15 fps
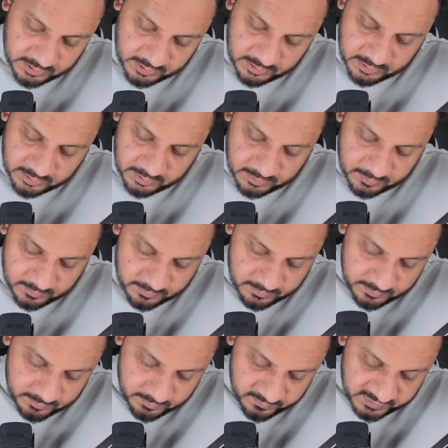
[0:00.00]

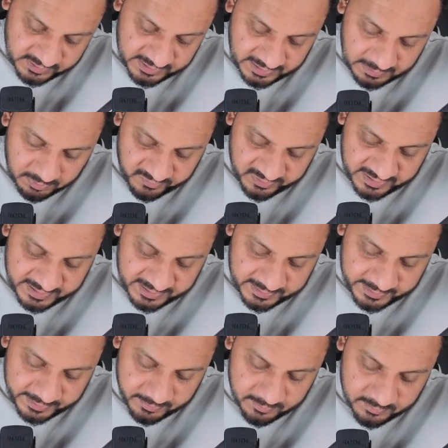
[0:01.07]
With the help of a
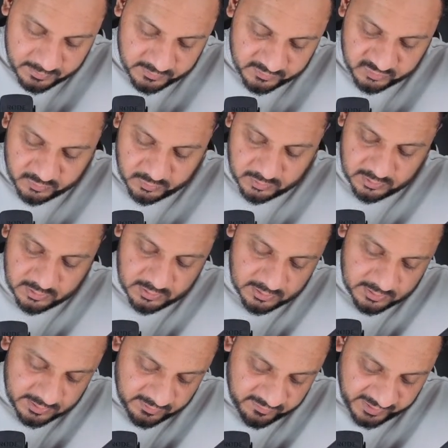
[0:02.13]
diagram, so
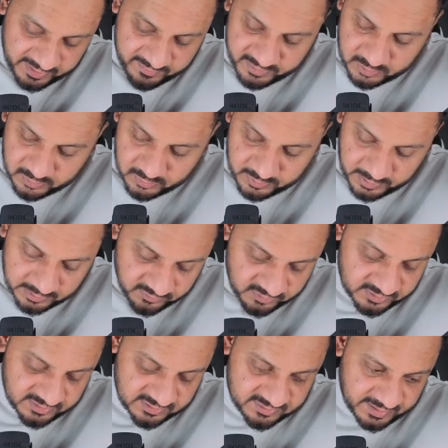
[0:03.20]
if I were to answer
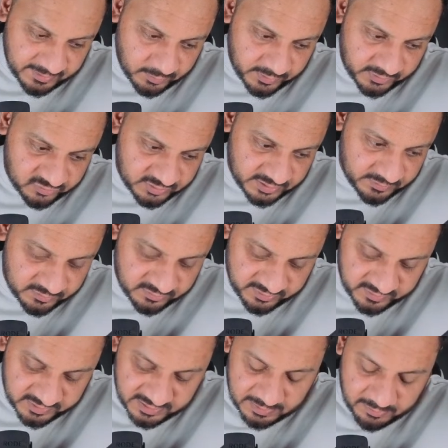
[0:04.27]
this exam question, I would say
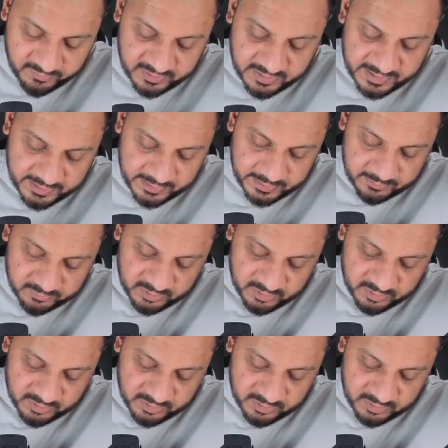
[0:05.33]
with the help of a diagram.